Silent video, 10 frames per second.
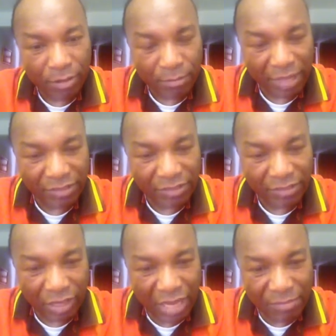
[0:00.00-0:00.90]
Pastor
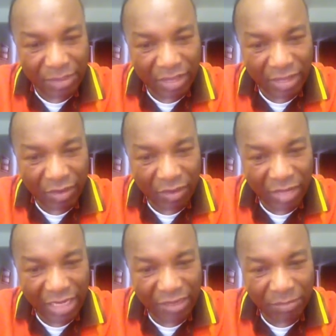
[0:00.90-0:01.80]
Kemi
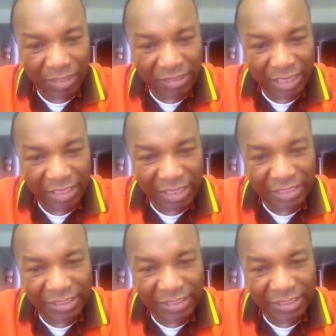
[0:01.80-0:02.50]
Onadikwe said,